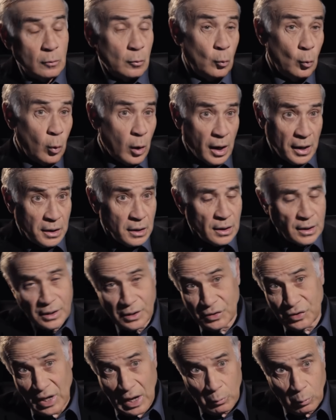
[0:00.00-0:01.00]
One
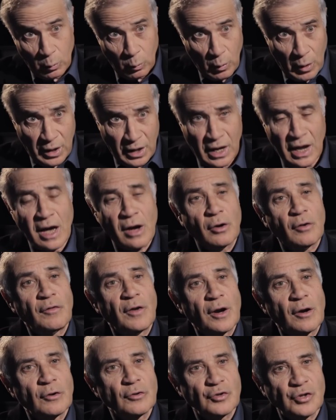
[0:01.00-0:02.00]
is that we're running out of
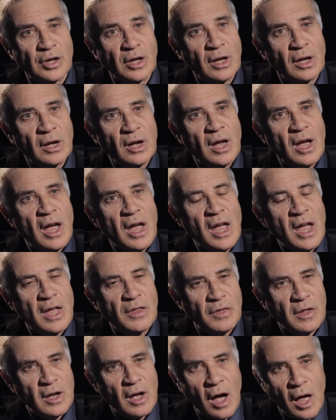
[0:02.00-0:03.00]
energy,
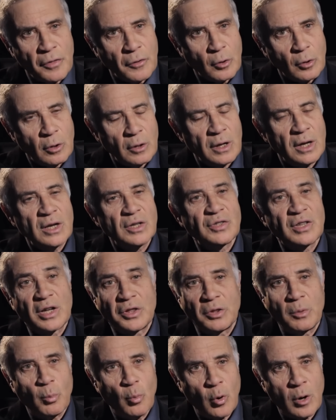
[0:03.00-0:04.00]
and the other is that
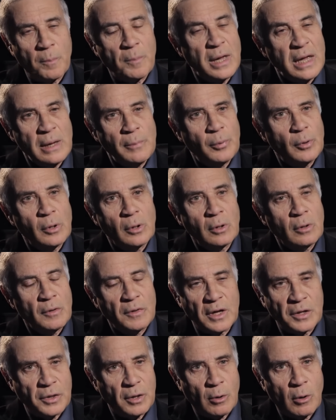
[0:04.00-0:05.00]
the more people
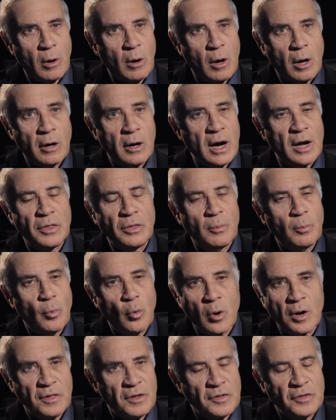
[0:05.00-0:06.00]
that there are and the
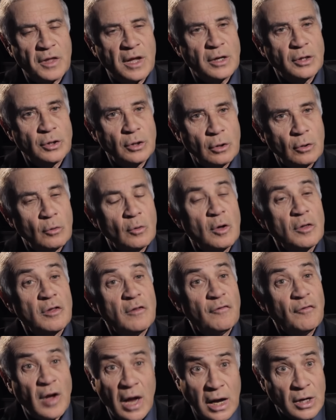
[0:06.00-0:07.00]
more that they do, the
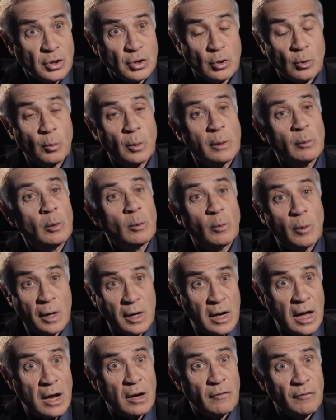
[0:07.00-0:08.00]
faster we will
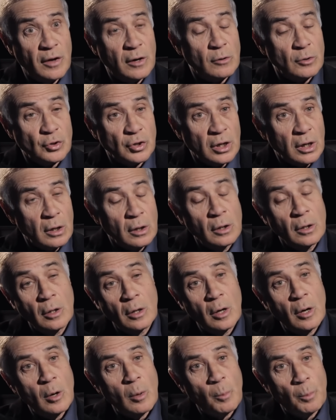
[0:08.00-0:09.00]
run out of energy.
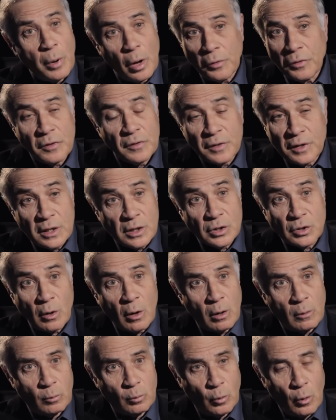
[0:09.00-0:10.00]
Both of these
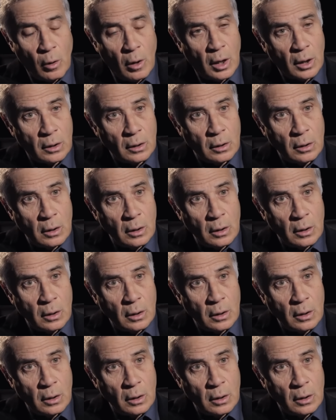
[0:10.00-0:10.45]
are wrong.